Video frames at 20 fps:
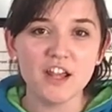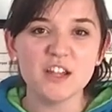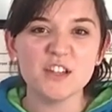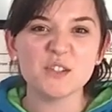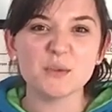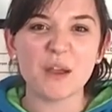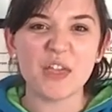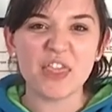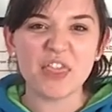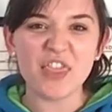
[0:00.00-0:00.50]

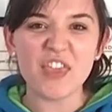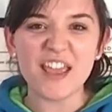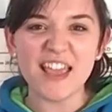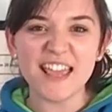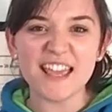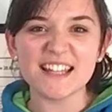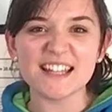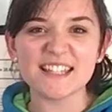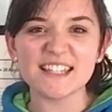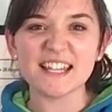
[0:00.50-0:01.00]
So I think
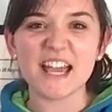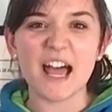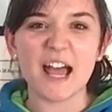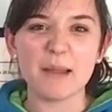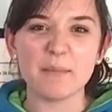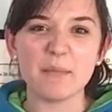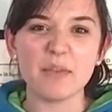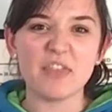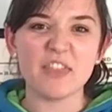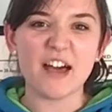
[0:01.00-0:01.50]
it's
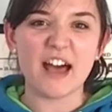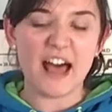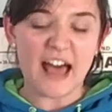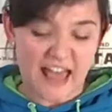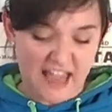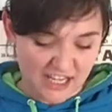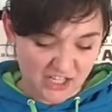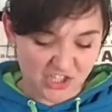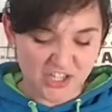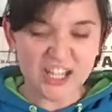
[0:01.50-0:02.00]
time that
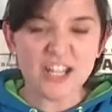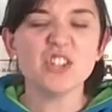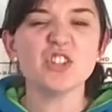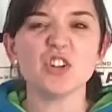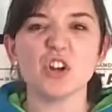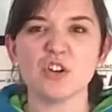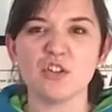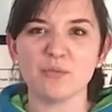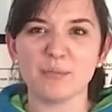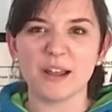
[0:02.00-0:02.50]
I changed
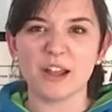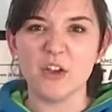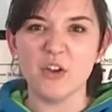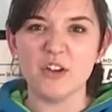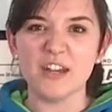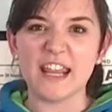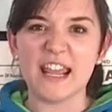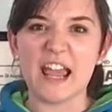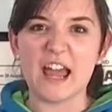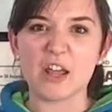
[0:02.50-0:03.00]
out of my
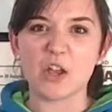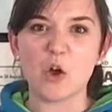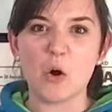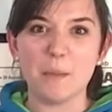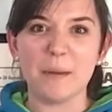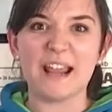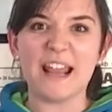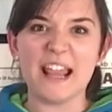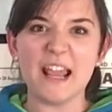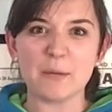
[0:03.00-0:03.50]
hoodie and got
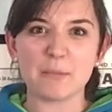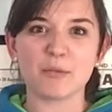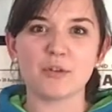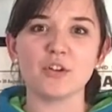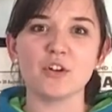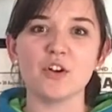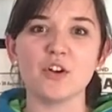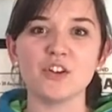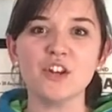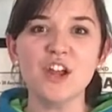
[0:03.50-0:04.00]
my apron
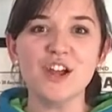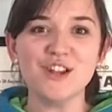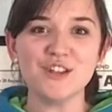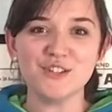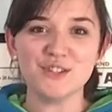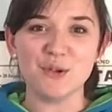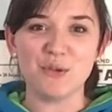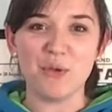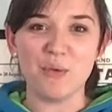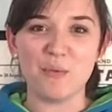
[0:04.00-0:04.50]
on
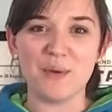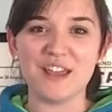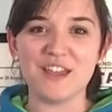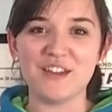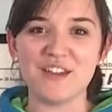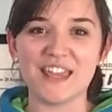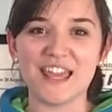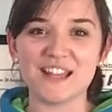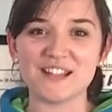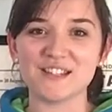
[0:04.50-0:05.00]
so that we
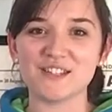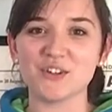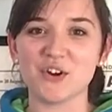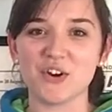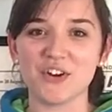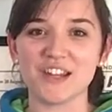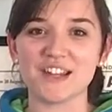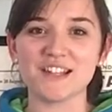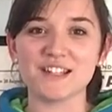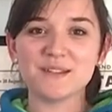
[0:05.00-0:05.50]
could get
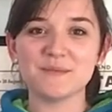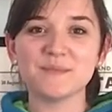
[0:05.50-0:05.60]
started.